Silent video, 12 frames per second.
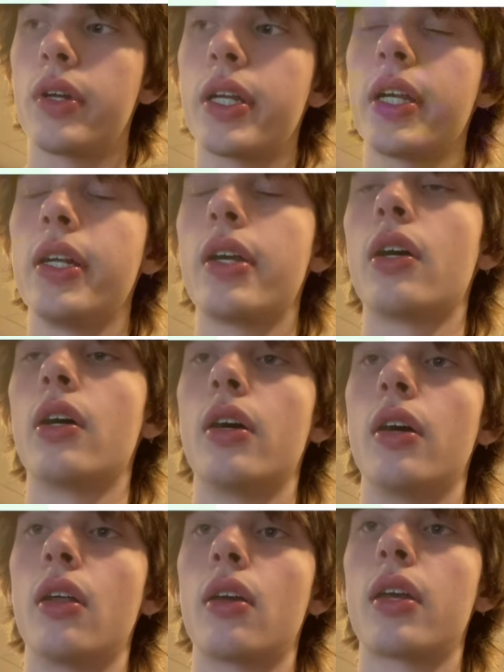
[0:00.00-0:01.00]
he
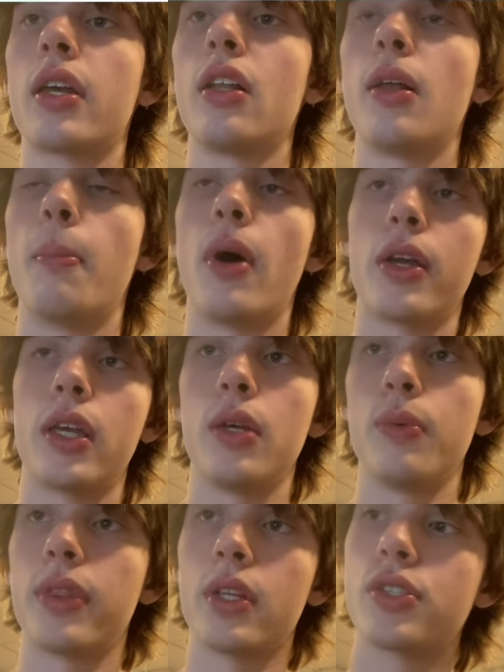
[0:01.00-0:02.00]
could kill a monkey
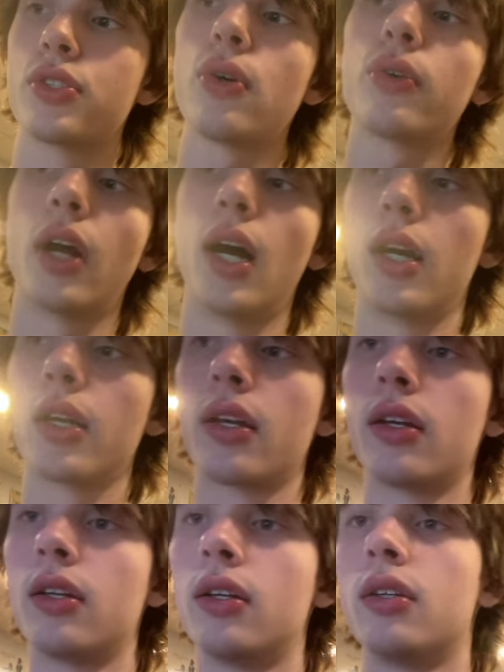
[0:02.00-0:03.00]
with the Soul
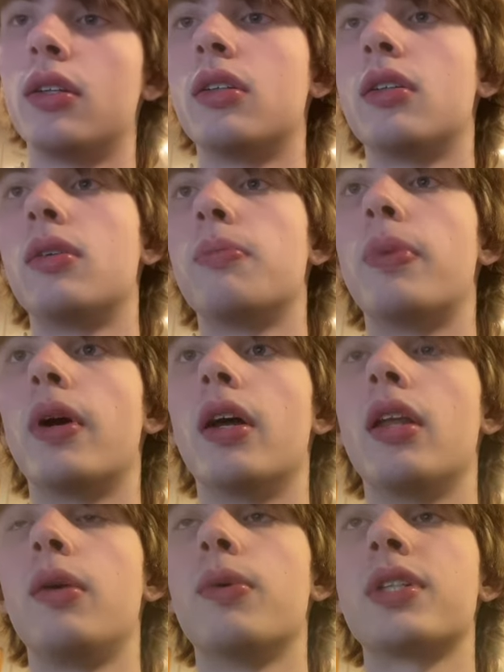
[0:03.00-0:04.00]
Rock, but
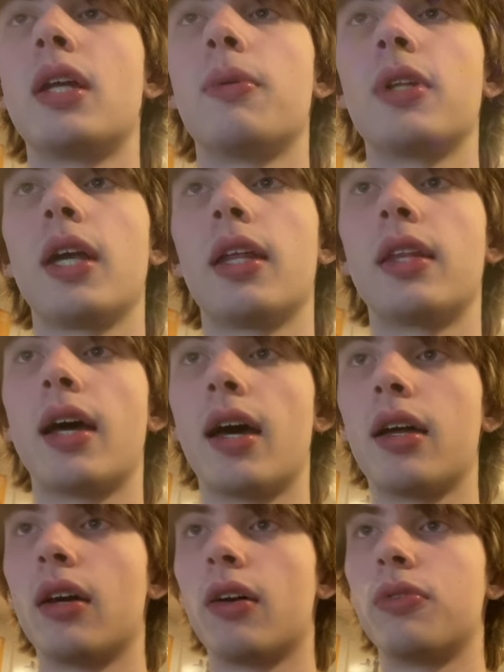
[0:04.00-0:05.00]
he wasn't able to get
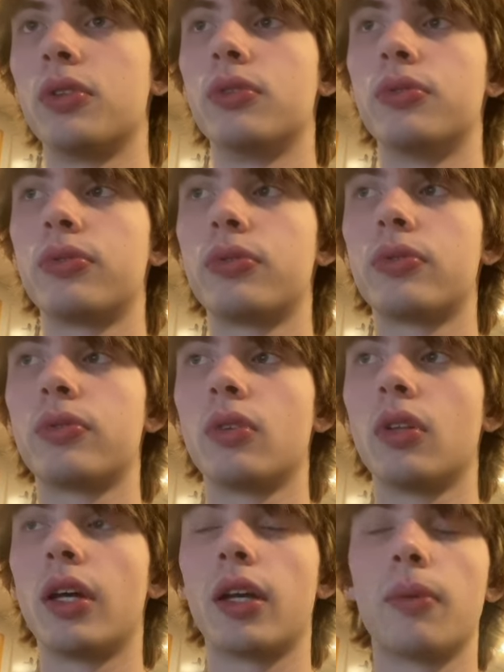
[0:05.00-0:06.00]
that off of
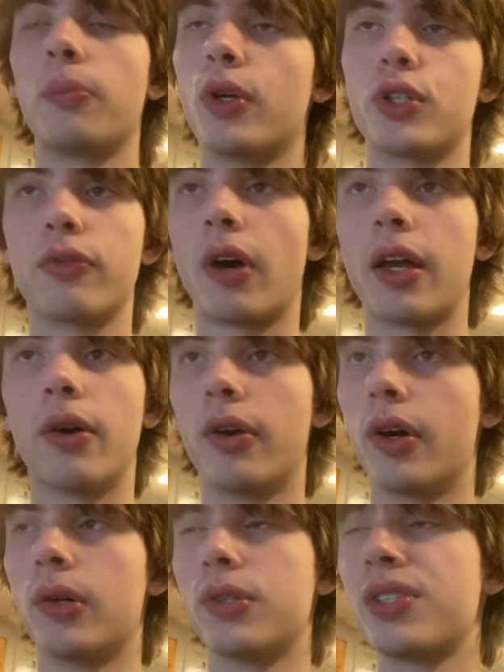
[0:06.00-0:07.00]
like a bunch of
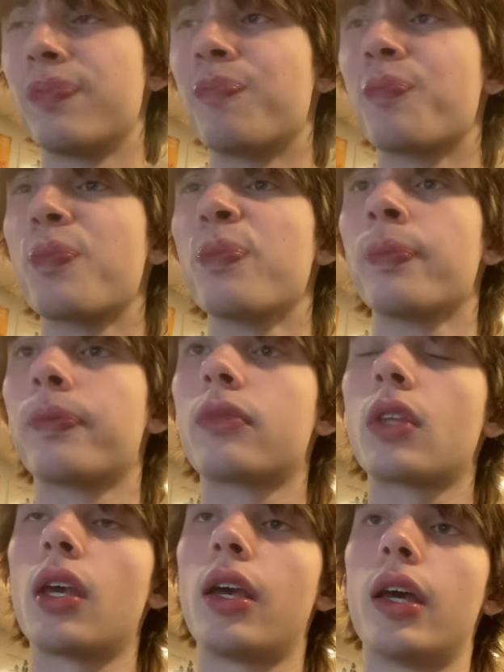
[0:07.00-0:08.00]
Ionos.
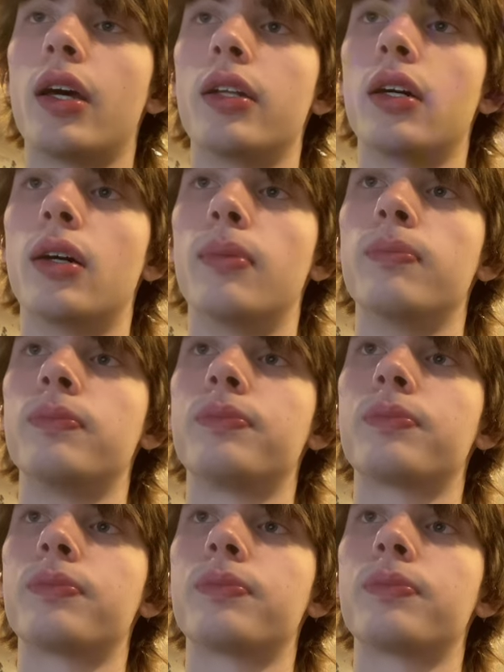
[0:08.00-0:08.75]
And